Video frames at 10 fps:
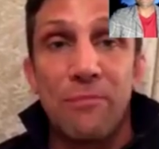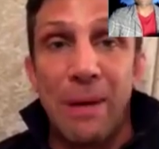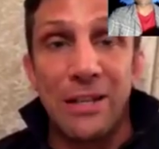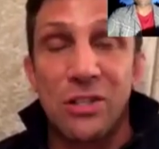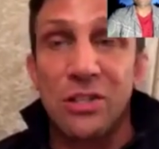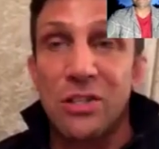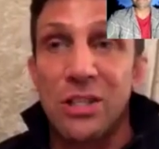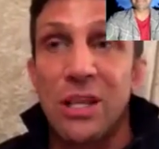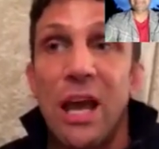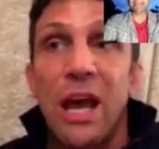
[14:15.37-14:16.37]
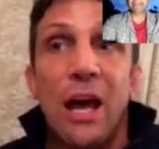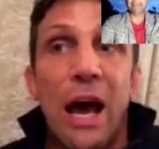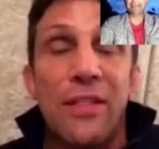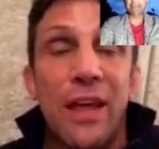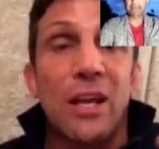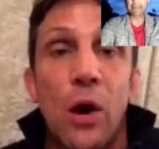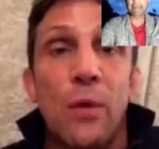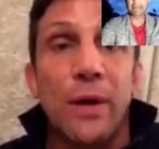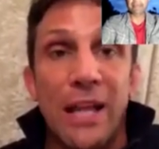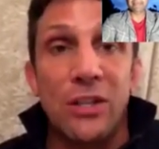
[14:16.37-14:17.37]
patterns and they go
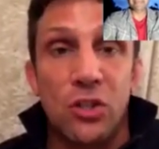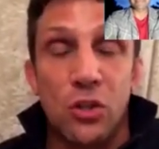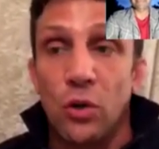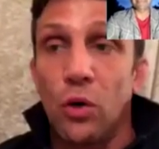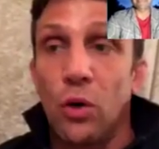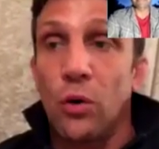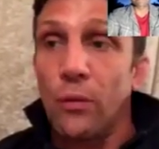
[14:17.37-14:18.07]
against your